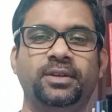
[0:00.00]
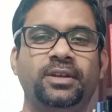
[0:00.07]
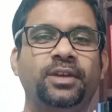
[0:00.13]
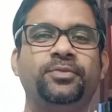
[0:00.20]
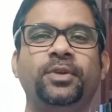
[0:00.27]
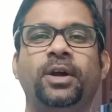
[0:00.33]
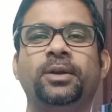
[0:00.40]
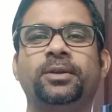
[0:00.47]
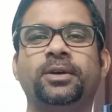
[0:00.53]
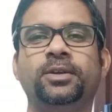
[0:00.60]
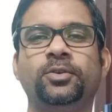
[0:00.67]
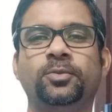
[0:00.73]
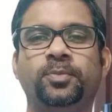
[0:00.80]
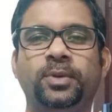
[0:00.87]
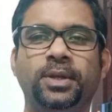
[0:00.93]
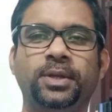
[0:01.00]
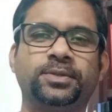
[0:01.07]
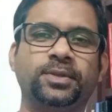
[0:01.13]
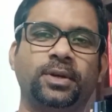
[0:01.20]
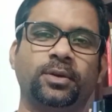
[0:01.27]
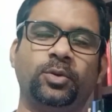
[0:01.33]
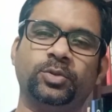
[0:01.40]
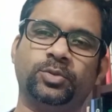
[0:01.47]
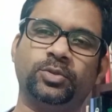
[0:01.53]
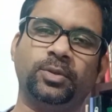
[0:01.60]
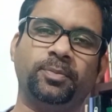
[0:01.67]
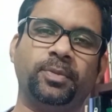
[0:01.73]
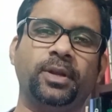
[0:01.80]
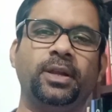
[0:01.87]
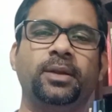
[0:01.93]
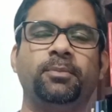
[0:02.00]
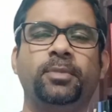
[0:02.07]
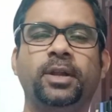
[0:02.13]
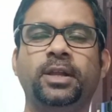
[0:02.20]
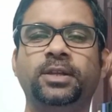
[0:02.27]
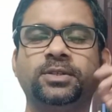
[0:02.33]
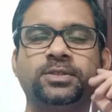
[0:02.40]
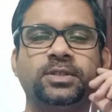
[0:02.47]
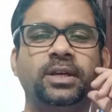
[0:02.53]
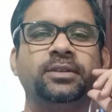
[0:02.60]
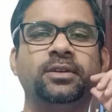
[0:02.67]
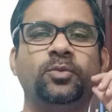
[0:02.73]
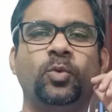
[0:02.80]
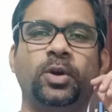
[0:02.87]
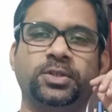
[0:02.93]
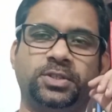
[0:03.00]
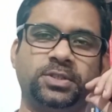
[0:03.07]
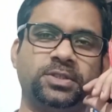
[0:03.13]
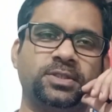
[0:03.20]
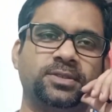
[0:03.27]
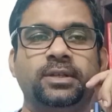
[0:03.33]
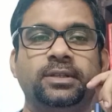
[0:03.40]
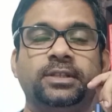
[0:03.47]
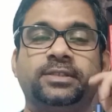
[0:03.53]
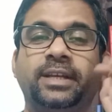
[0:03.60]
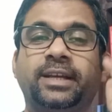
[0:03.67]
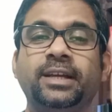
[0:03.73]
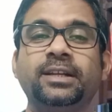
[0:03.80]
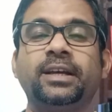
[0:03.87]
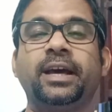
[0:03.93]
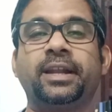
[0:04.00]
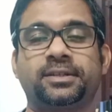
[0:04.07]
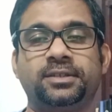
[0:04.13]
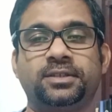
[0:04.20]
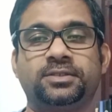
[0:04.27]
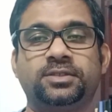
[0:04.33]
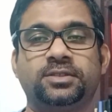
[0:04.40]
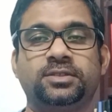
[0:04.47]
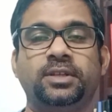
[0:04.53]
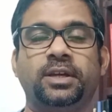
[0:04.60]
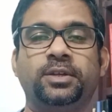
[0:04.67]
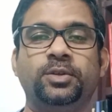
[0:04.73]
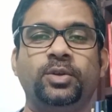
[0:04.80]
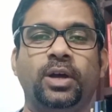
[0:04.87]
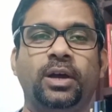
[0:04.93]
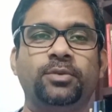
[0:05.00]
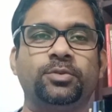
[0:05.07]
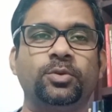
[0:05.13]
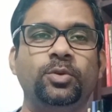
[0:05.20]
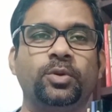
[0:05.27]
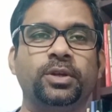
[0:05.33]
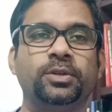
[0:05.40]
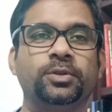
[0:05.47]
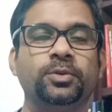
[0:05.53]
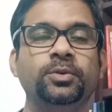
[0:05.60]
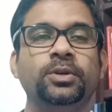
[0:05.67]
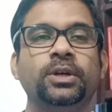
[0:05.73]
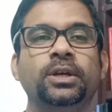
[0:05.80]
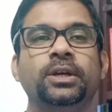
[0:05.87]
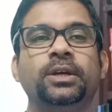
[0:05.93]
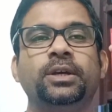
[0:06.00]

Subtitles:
If not, you please go to the playlist and watch it. The second characteristics that you have to look into